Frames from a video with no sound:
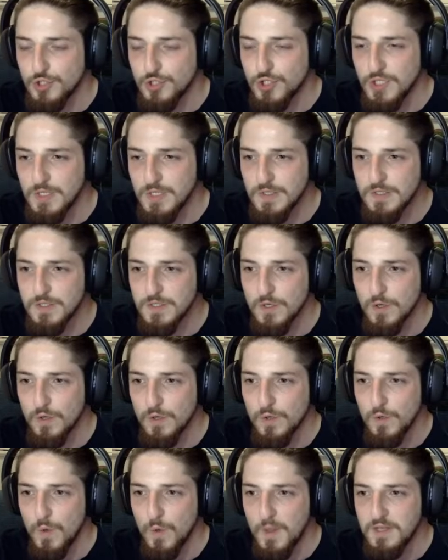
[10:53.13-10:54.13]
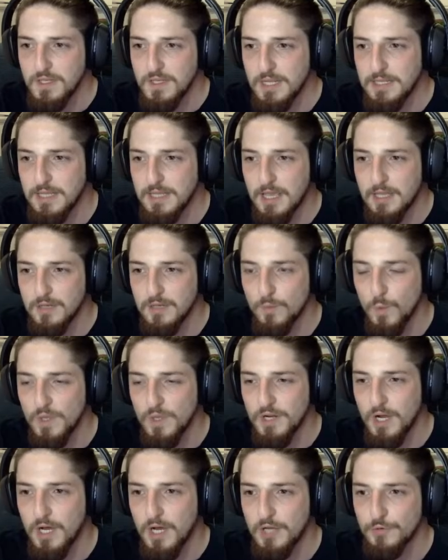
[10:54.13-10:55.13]
Jinzo Ningen
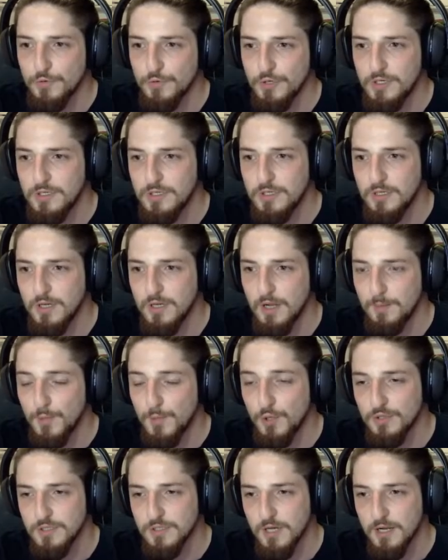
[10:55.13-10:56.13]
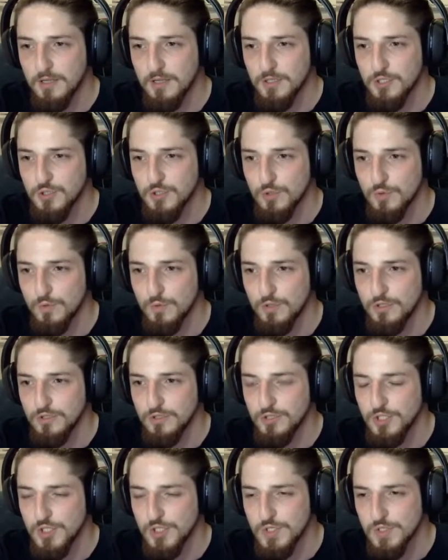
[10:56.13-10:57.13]
100. I'm not entirely sure what
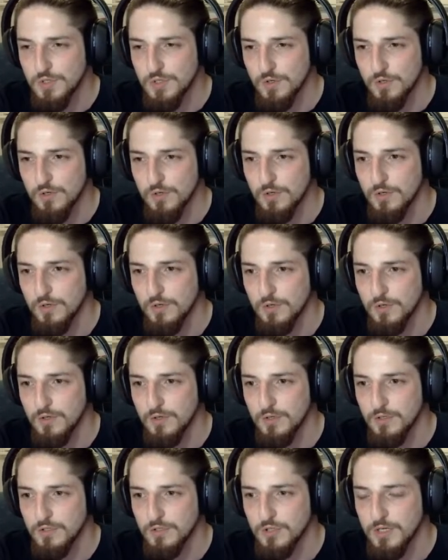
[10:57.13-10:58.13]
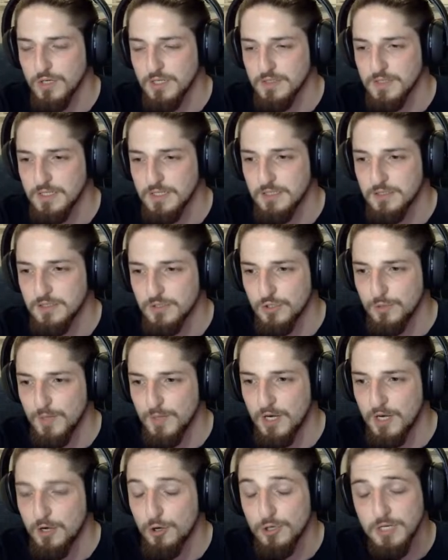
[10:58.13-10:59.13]
Jinzo translates to,
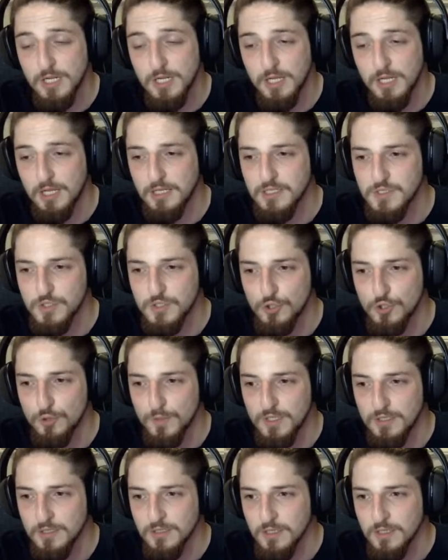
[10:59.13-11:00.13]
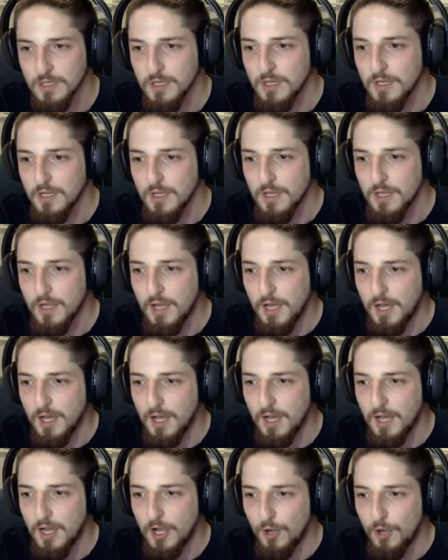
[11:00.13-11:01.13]
but I know Ningen is human.
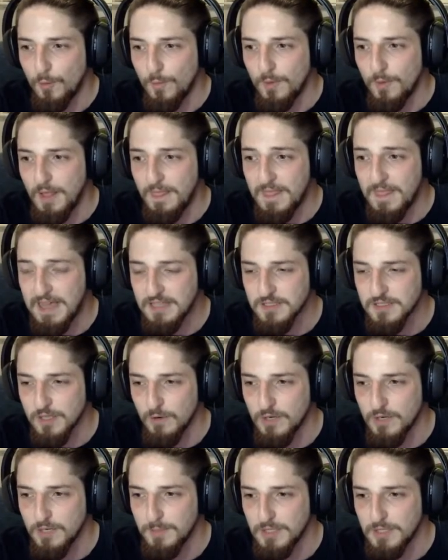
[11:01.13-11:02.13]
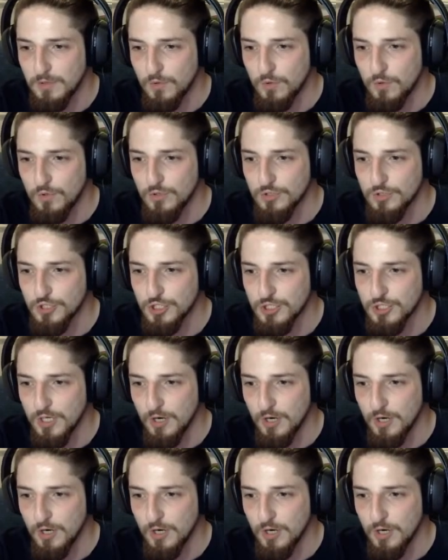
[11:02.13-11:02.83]
And that's going to be launched